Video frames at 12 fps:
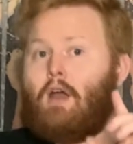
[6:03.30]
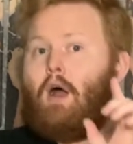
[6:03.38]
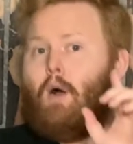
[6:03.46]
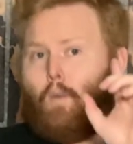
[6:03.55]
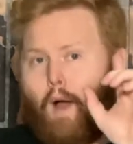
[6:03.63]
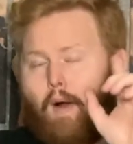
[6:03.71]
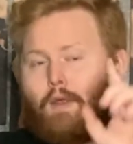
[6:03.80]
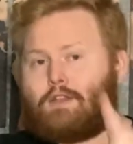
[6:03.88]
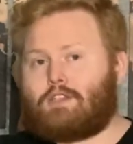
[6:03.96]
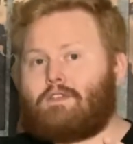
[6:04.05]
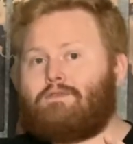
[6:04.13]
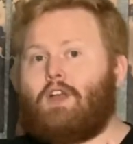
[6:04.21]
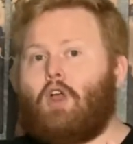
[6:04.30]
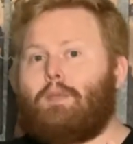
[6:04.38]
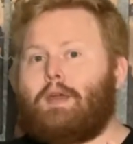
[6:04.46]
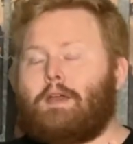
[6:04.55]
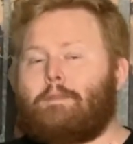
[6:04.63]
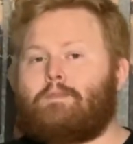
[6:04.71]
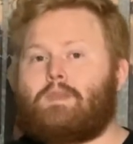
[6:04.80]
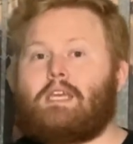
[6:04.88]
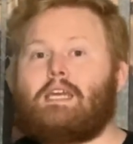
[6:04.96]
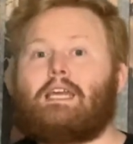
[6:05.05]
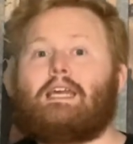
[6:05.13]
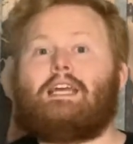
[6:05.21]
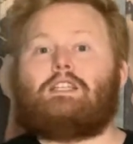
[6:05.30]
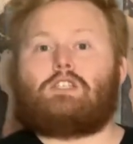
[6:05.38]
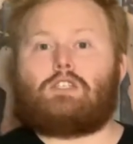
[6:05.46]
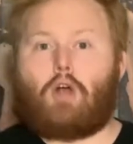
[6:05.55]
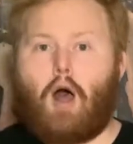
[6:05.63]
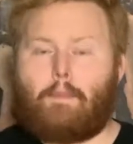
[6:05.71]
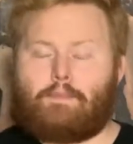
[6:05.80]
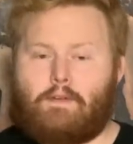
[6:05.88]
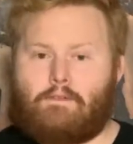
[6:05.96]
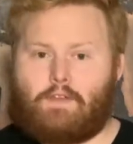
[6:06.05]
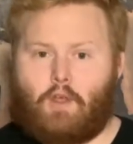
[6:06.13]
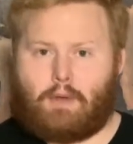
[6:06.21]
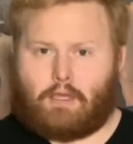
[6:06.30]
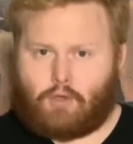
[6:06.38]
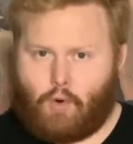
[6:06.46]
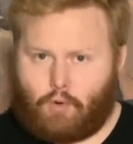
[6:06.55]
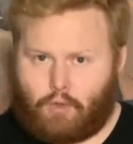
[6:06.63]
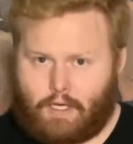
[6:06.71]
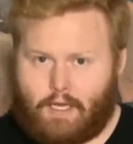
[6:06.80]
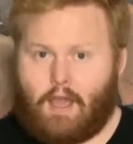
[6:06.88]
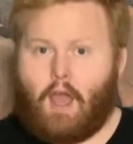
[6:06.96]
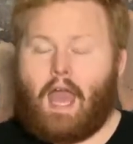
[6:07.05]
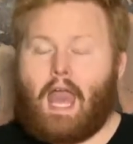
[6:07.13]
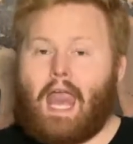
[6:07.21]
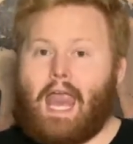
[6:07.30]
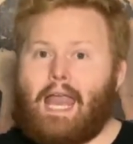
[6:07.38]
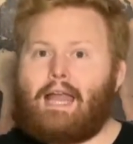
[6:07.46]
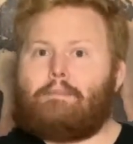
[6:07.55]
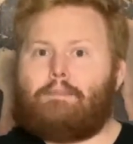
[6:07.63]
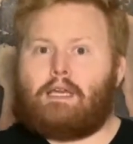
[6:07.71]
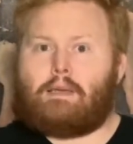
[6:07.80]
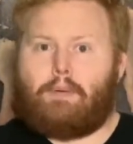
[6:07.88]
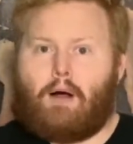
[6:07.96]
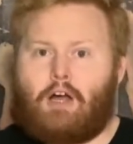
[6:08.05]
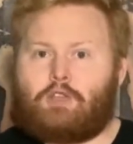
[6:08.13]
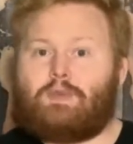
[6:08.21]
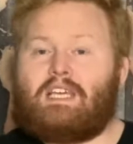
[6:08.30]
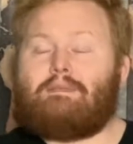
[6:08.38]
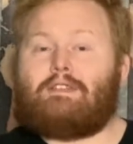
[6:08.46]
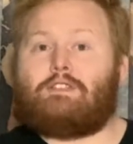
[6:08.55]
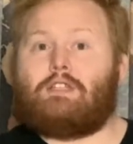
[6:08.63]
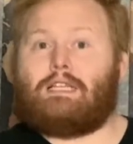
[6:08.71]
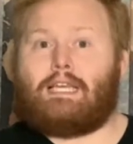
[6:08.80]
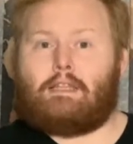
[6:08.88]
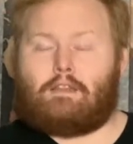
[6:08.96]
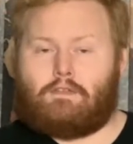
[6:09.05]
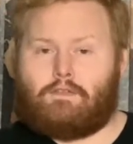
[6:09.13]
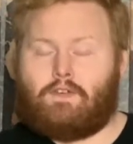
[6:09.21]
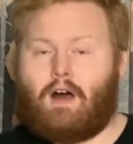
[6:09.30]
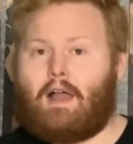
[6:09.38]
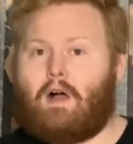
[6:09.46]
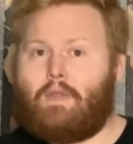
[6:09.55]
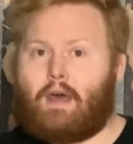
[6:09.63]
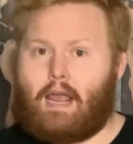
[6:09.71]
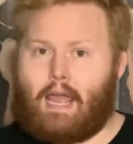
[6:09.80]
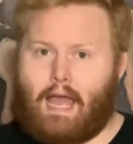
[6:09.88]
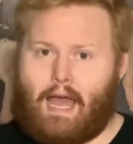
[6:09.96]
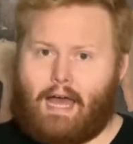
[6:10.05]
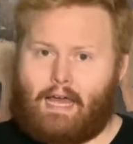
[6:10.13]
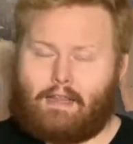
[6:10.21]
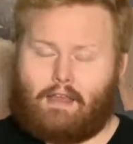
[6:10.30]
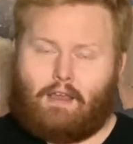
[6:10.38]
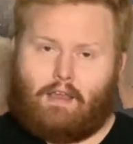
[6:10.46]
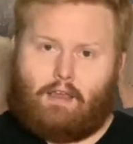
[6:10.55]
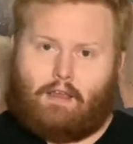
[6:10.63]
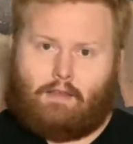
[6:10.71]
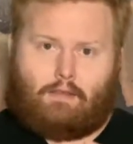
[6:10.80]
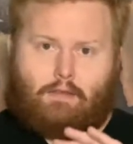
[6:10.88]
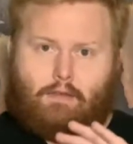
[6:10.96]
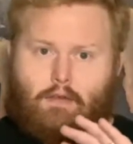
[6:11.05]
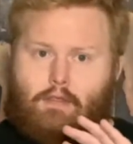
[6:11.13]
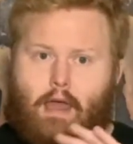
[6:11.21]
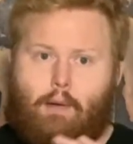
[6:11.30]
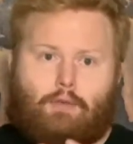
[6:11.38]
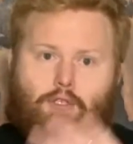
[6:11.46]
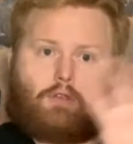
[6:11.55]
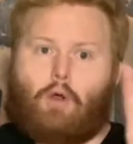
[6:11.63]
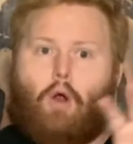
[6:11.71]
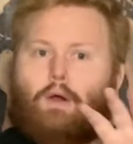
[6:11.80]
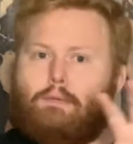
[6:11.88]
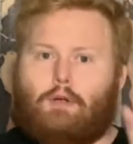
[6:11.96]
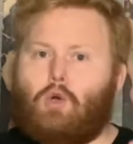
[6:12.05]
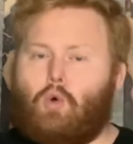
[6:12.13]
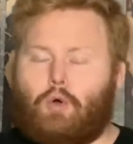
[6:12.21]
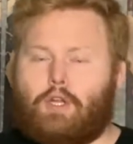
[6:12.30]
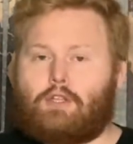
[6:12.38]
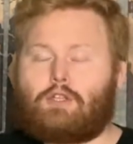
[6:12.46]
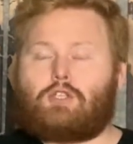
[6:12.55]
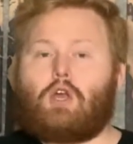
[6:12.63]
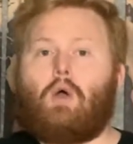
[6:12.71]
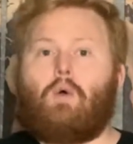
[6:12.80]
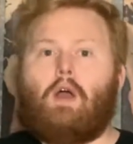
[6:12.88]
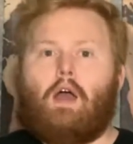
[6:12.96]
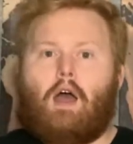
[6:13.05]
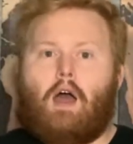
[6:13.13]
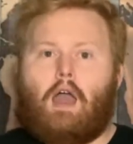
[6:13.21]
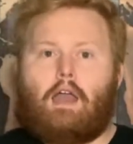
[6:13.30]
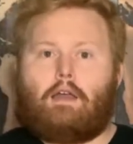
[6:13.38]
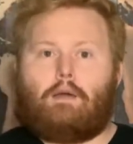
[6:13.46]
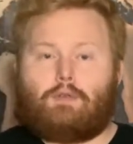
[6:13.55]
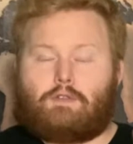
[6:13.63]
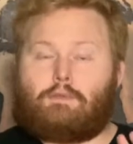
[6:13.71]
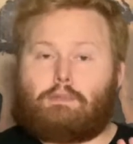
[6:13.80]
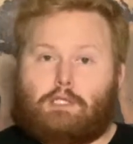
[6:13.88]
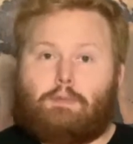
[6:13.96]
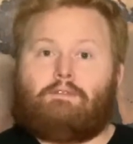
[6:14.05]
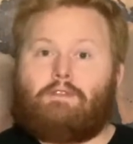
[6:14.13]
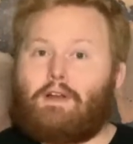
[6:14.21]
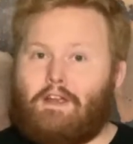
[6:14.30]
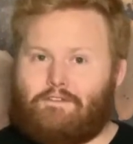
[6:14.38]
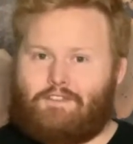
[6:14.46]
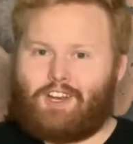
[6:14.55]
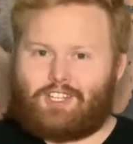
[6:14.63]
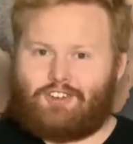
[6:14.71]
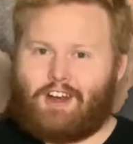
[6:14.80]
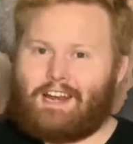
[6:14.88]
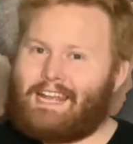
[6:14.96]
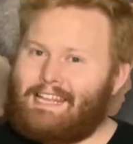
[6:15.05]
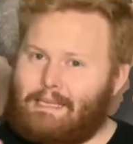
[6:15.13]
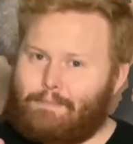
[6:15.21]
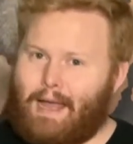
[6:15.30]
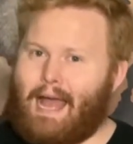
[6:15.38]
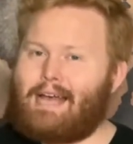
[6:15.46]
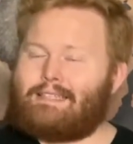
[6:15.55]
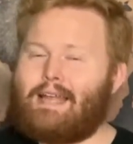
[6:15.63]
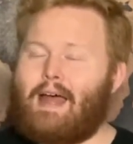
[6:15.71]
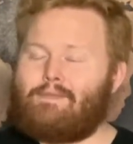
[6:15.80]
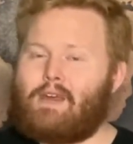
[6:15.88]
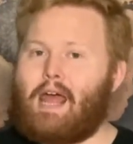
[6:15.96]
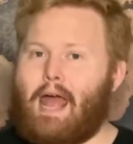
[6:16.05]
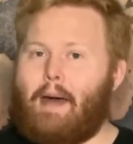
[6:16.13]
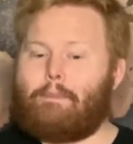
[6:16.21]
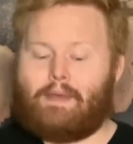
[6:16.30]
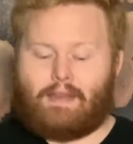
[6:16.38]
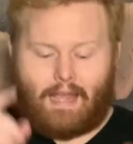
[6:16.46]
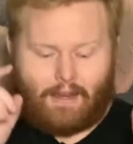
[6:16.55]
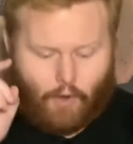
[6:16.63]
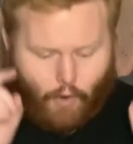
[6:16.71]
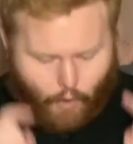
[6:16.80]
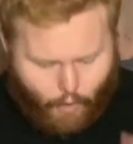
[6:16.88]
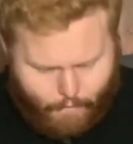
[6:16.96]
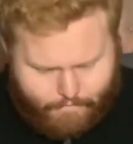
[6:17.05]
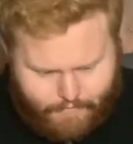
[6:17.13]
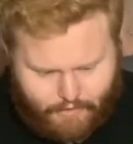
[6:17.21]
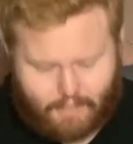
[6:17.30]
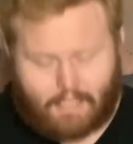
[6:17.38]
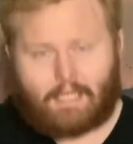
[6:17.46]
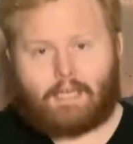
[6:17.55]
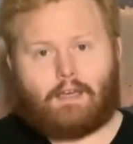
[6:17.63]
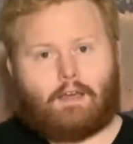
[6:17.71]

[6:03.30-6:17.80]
while it is filming, it can stop the filming totally, and it could possibly even delete the file that I had that was already recorded. So it's been very frustrating in the past to have that happen, and hopefully